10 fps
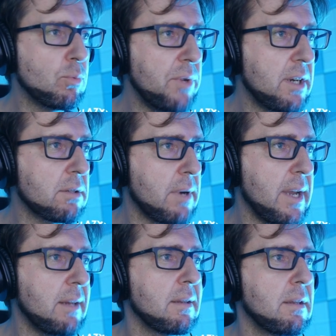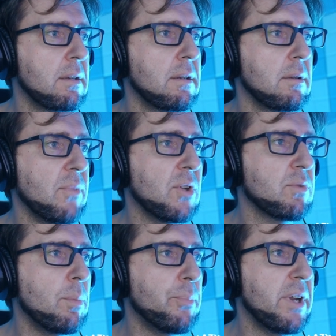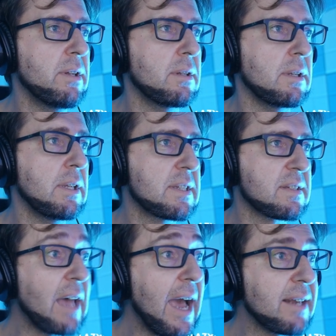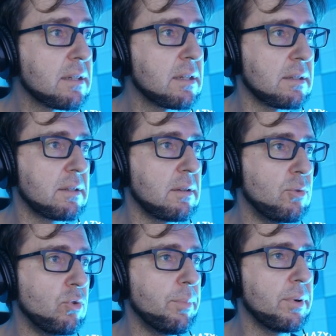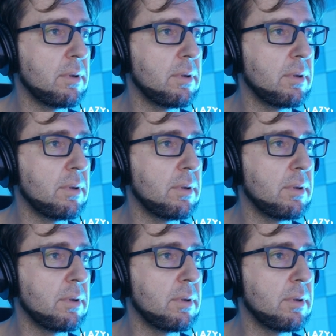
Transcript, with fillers: weird, right? Because we printed inside the, the loop.